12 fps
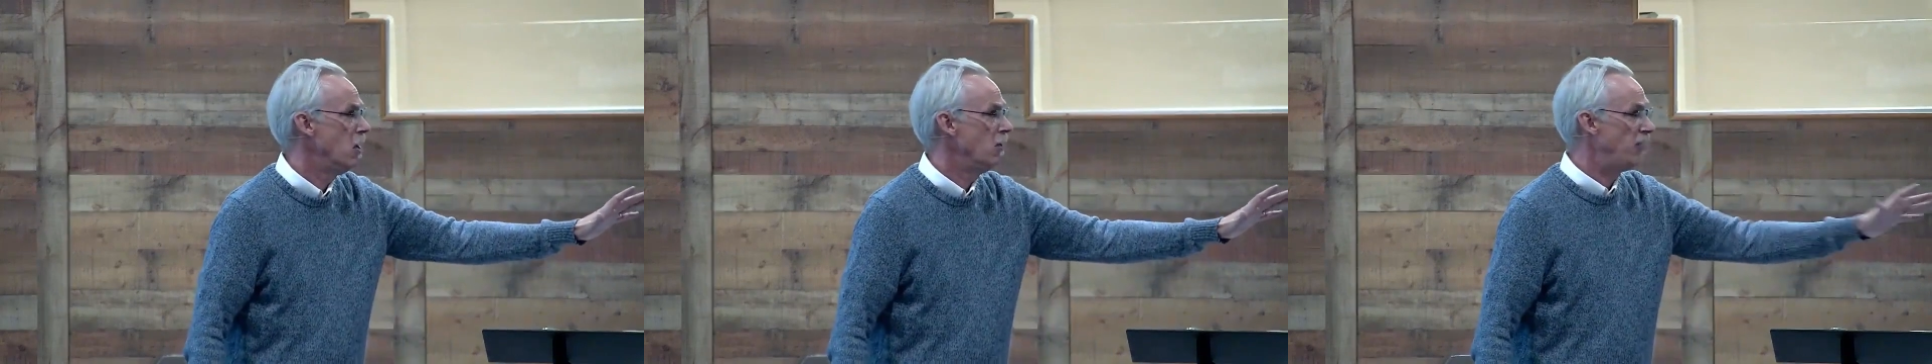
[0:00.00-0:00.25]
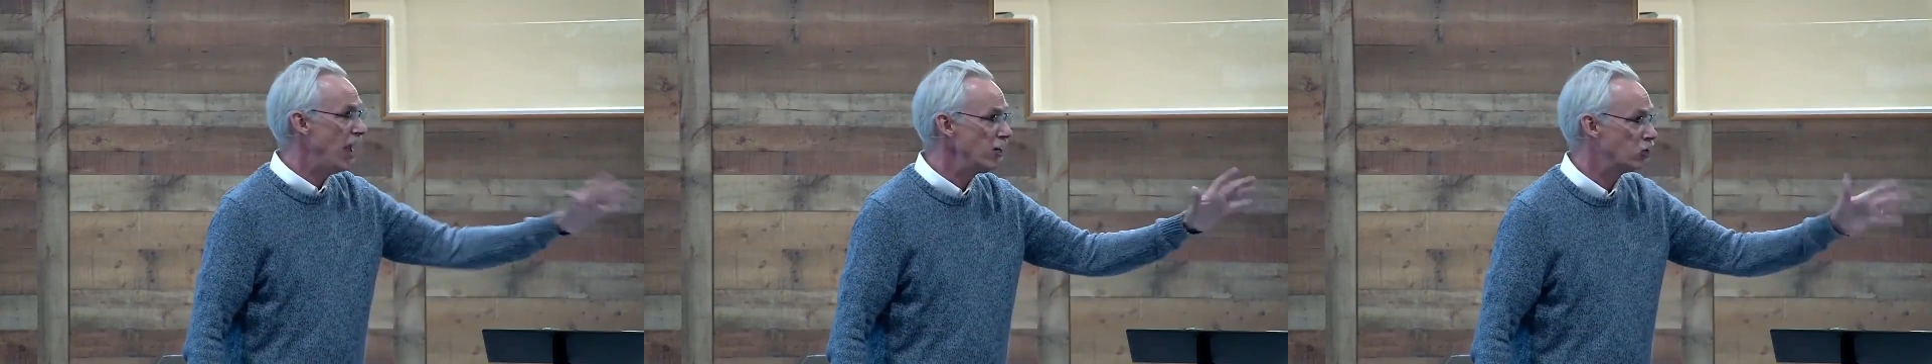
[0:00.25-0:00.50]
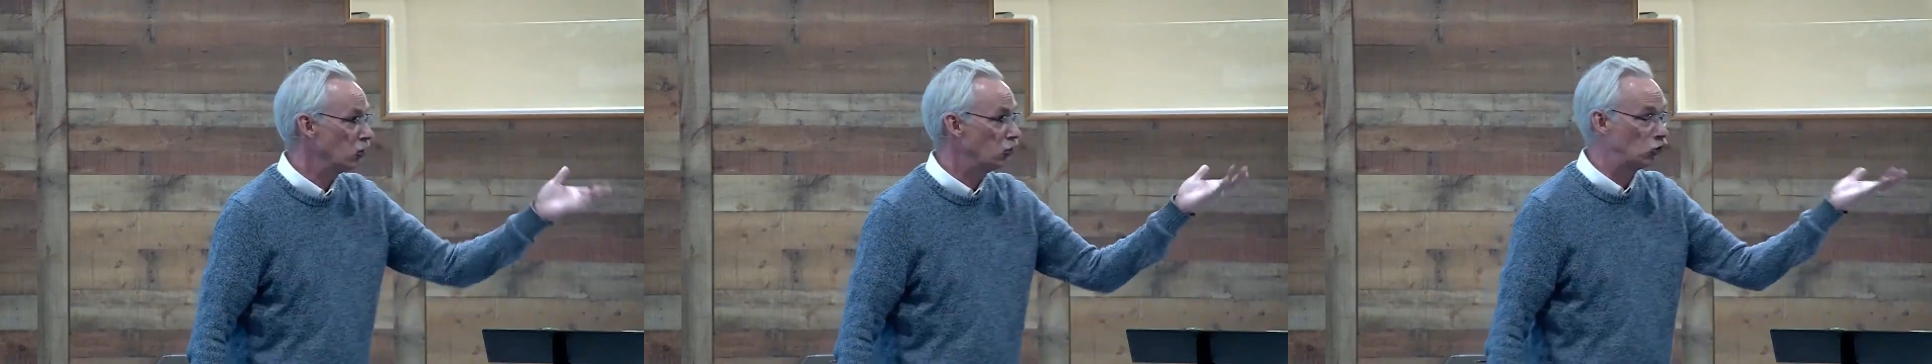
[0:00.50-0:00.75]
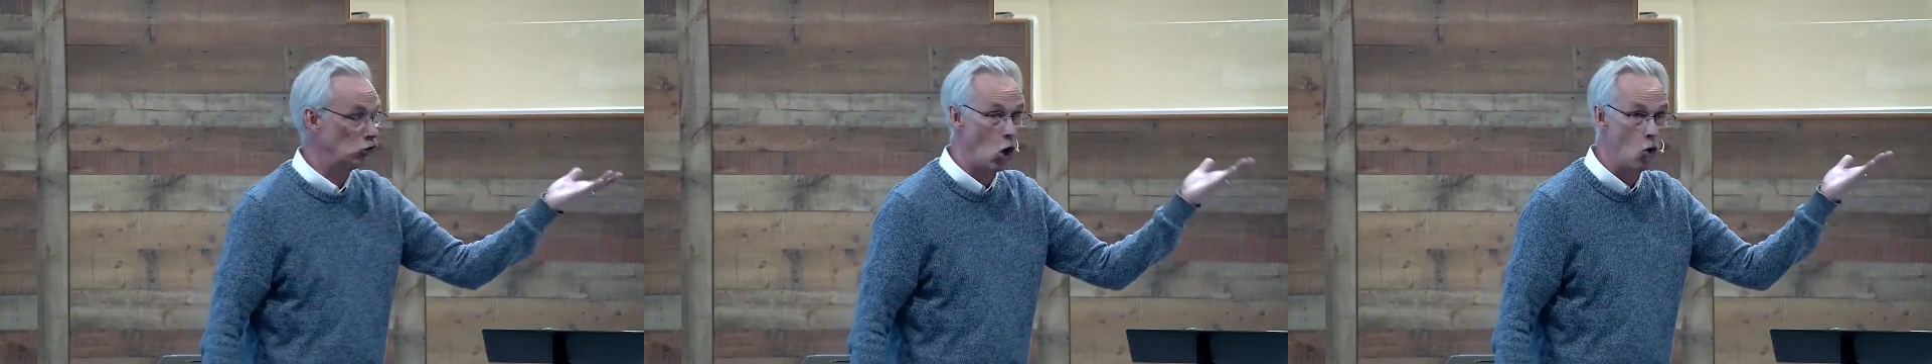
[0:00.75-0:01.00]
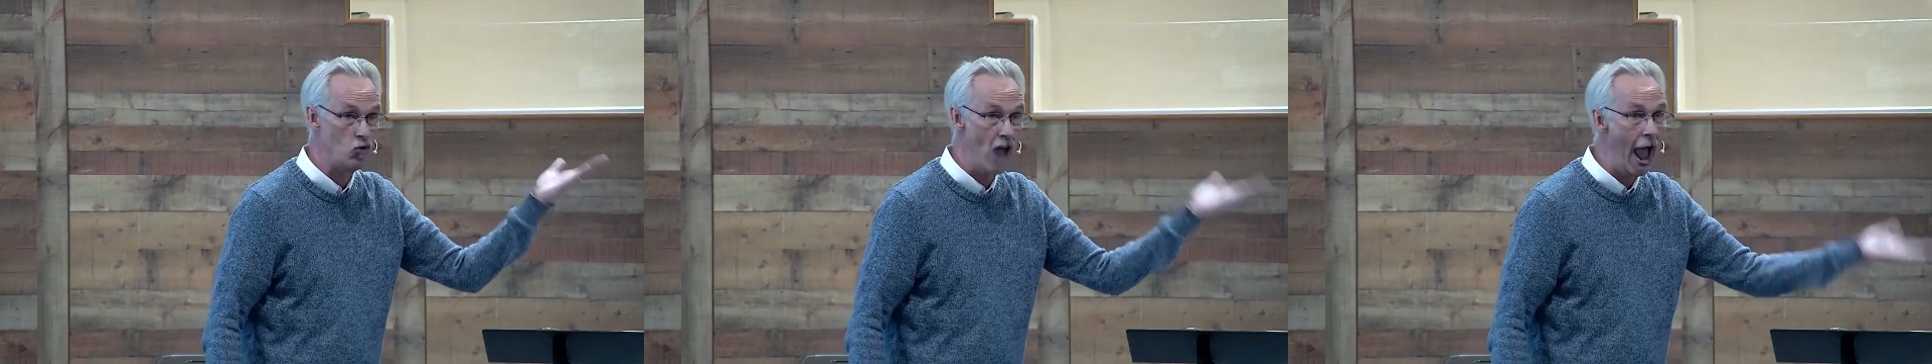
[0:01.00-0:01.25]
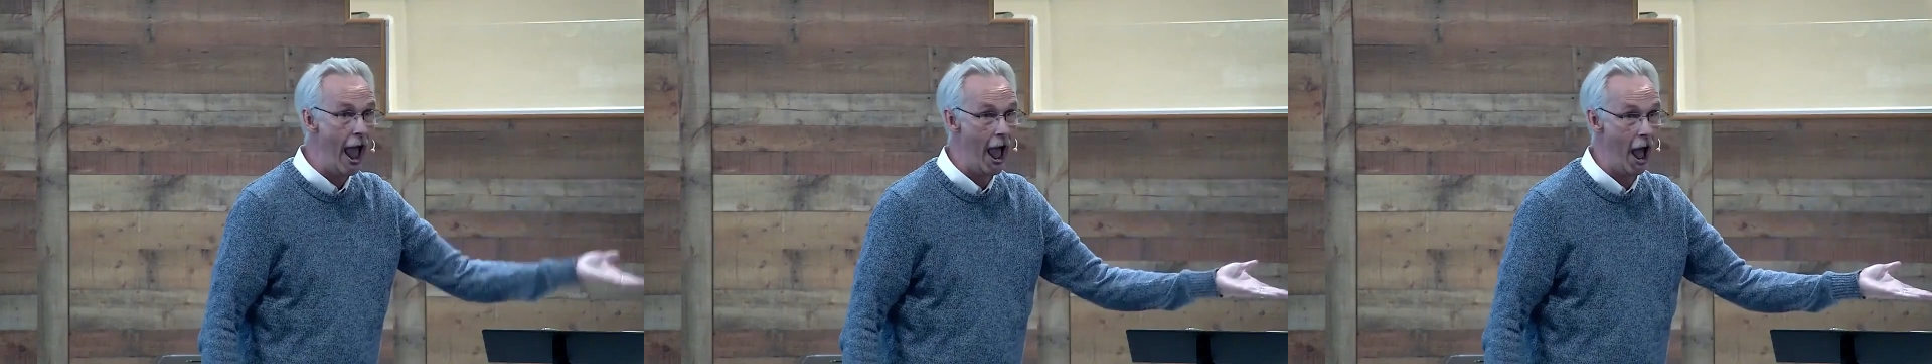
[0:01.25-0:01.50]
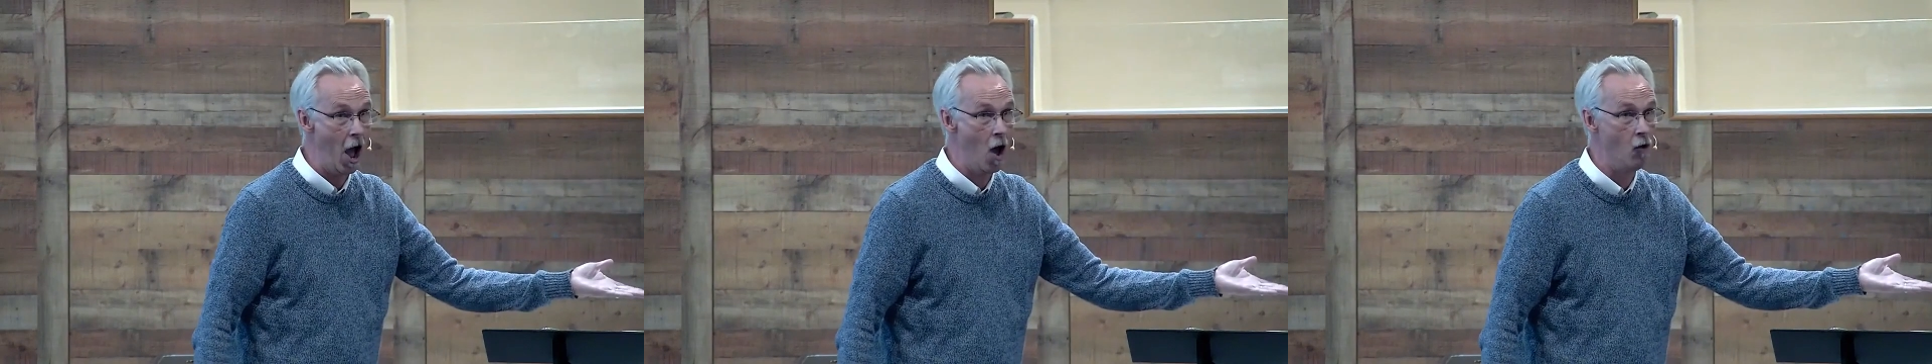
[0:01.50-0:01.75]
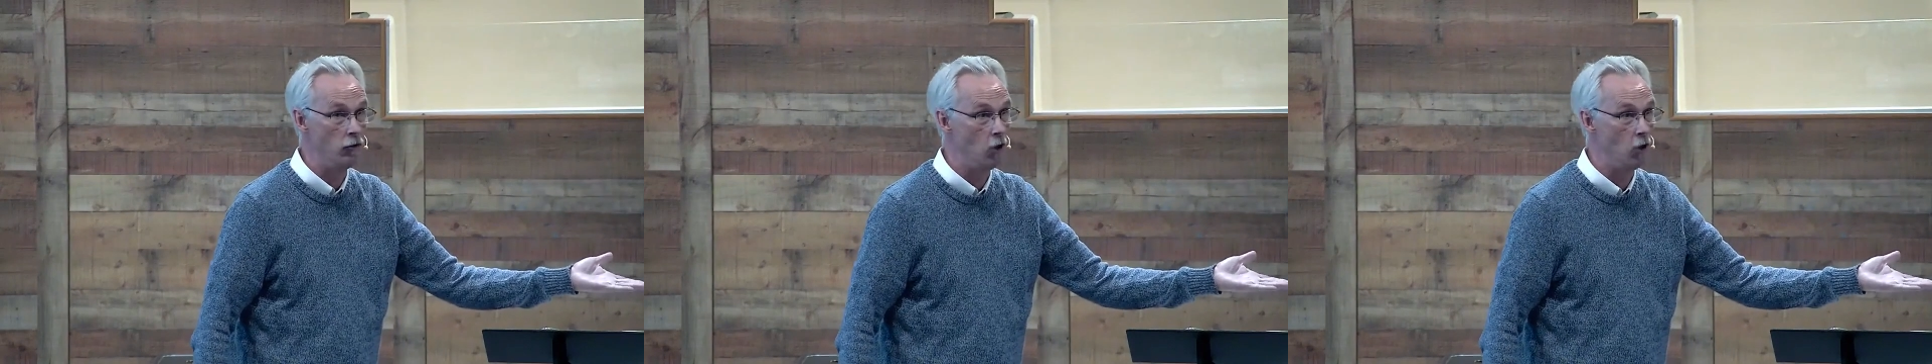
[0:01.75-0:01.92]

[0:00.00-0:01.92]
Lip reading: They should slow down.